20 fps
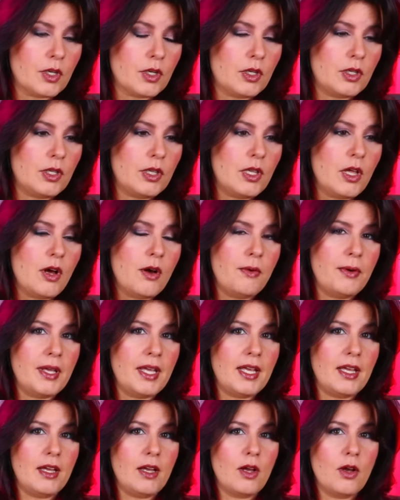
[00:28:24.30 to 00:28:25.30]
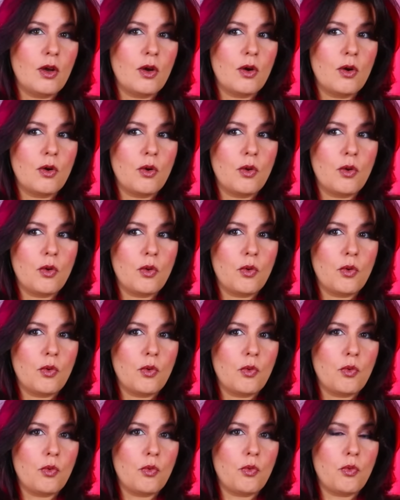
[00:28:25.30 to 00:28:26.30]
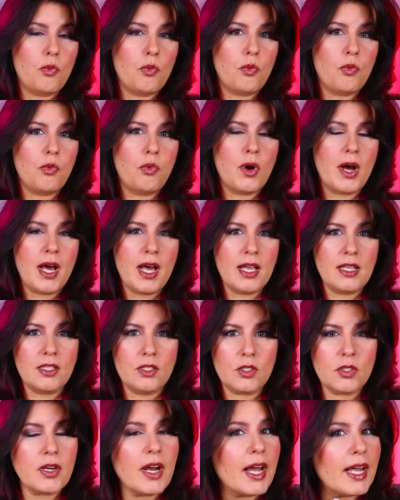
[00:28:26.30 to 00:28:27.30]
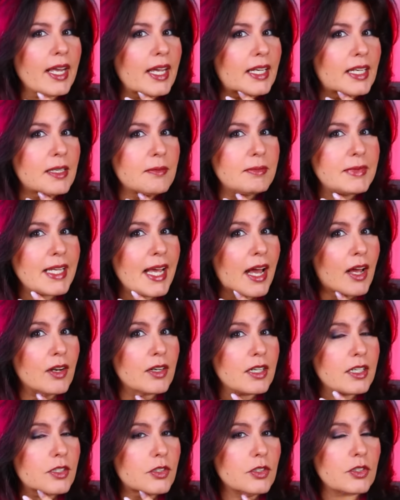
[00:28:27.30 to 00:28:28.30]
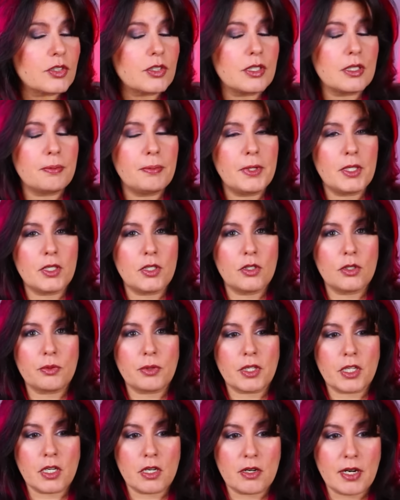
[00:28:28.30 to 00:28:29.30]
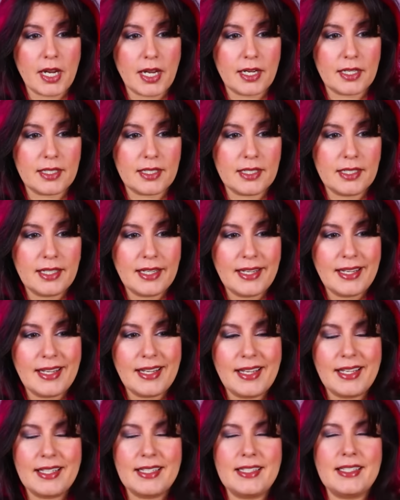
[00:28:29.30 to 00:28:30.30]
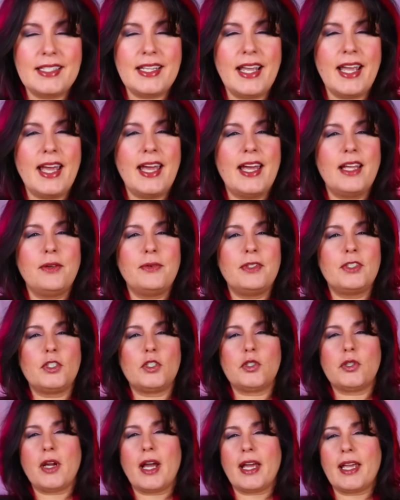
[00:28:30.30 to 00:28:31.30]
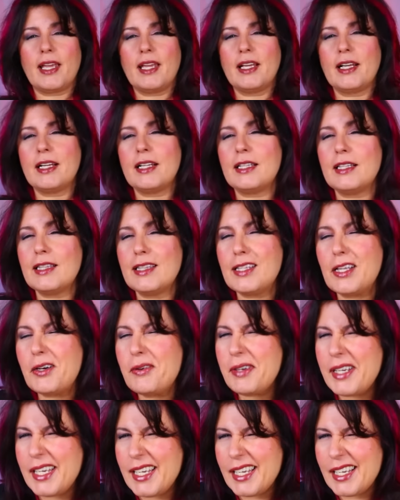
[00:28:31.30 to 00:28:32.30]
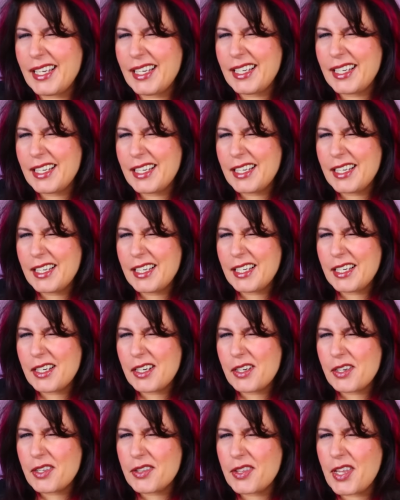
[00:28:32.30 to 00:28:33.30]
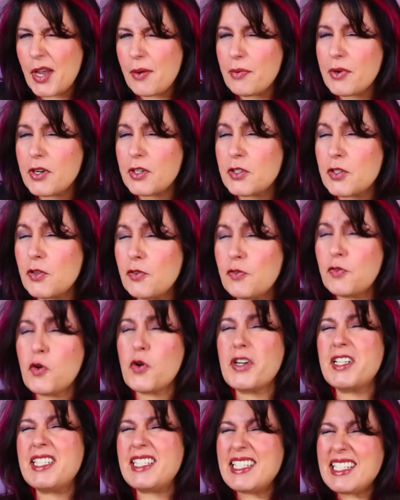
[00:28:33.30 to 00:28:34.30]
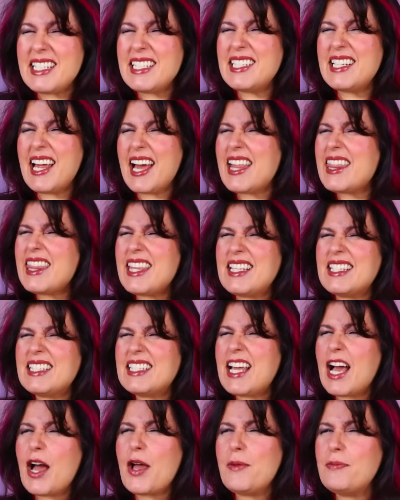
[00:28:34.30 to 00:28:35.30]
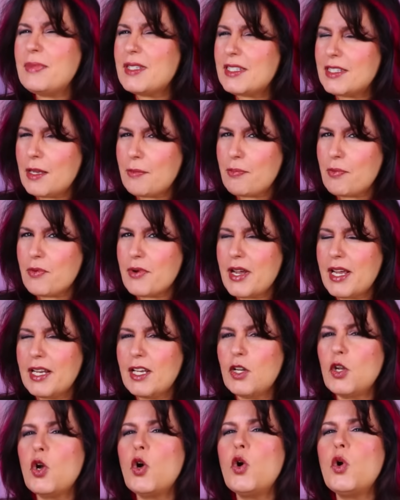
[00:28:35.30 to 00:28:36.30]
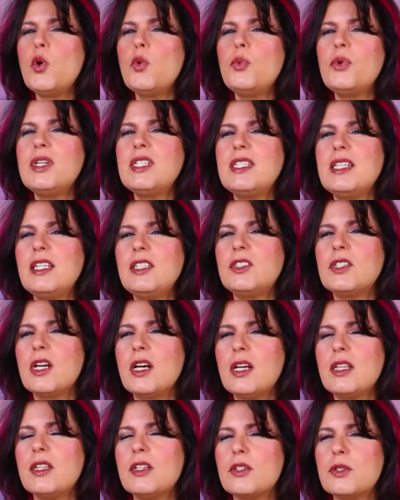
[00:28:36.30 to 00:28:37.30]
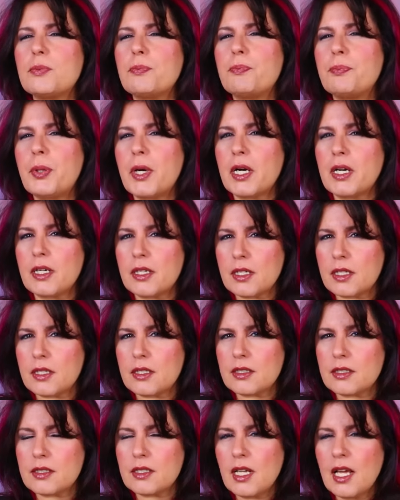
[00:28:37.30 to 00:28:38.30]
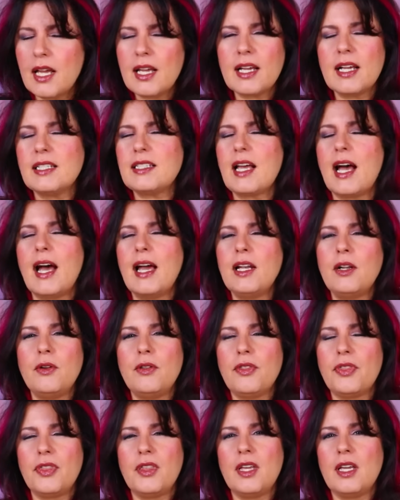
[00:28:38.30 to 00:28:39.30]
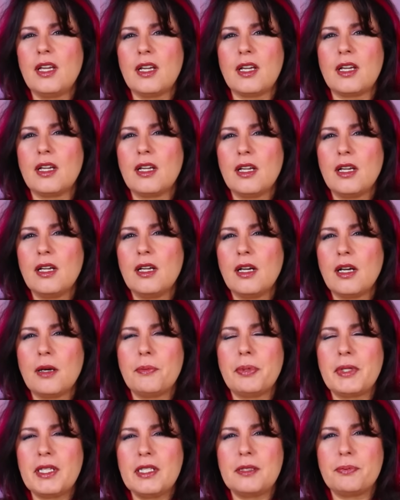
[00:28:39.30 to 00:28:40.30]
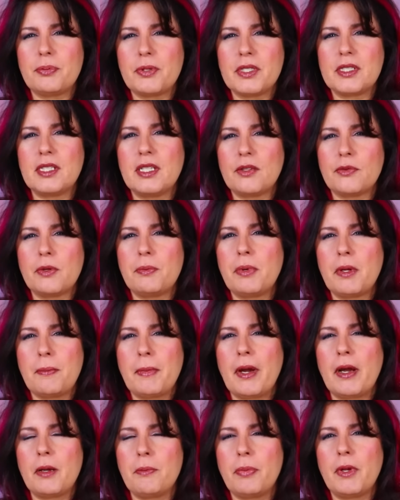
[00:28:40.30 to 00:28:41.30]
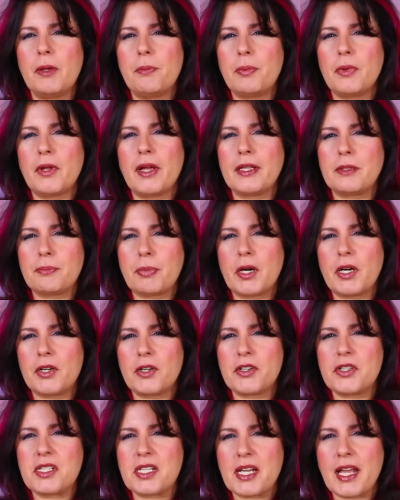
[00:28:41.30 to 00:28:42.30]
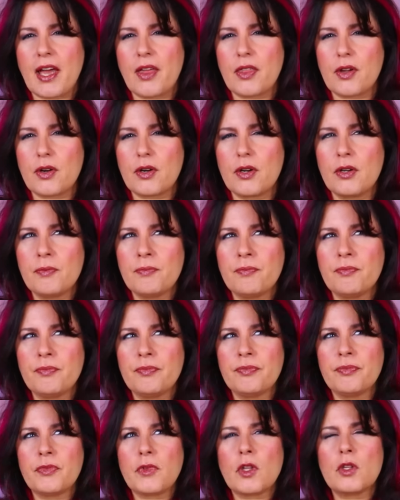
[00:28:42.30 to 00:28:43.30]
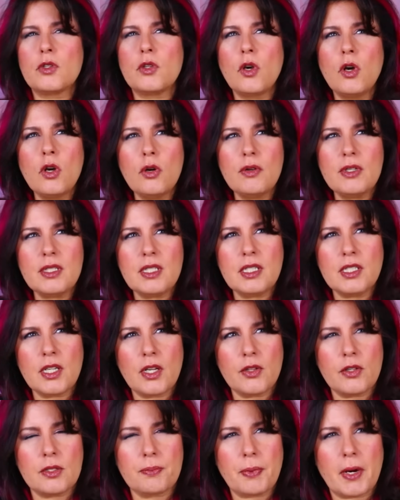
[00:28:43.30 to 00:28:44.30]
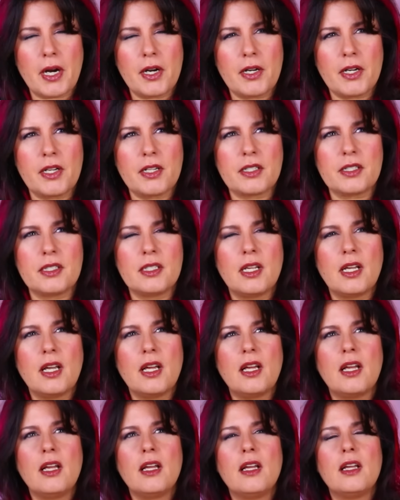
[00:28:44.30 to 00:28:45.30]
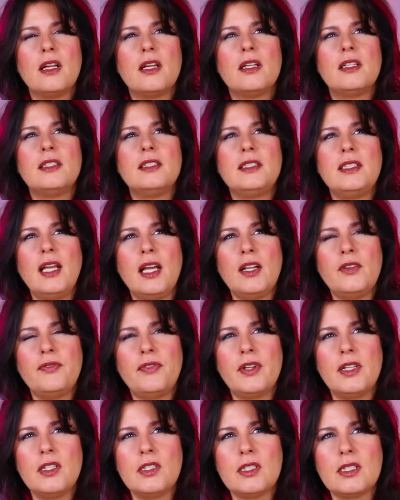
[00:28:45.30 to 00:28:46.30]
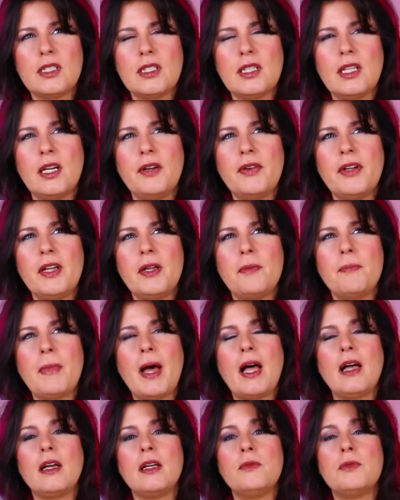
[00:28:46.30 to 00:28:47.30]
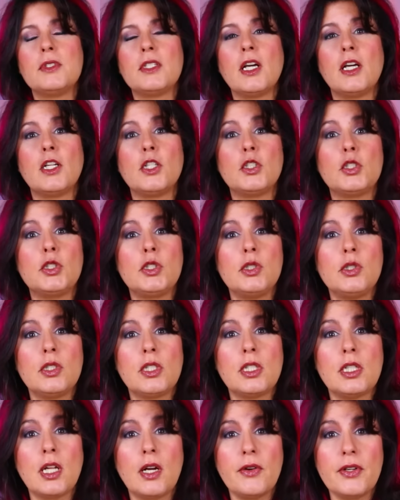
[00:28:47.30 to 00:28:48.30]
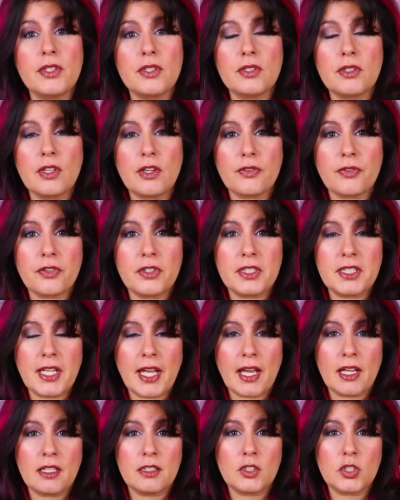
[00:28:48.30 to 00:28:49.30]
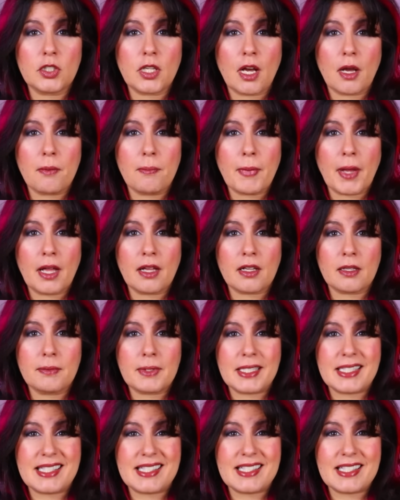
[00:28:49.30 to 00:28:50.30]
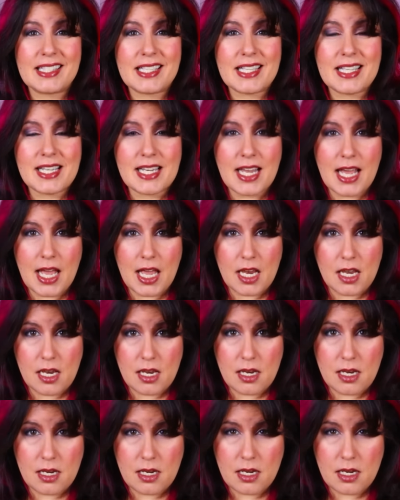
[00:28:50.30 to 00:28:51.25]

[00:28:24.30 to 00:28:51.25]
Chloe was tracking him down because her suspicions were correct. Dan was tracking Chloe. They were divorcing at this time, separated. Who was each other's partners? Because I don't think a police precinct would put married people as partners together. So who was each other's partners? Dan follows Chloe. Malcolm was going to shoot Chloe, so therefore Dan shot Malcolm instead.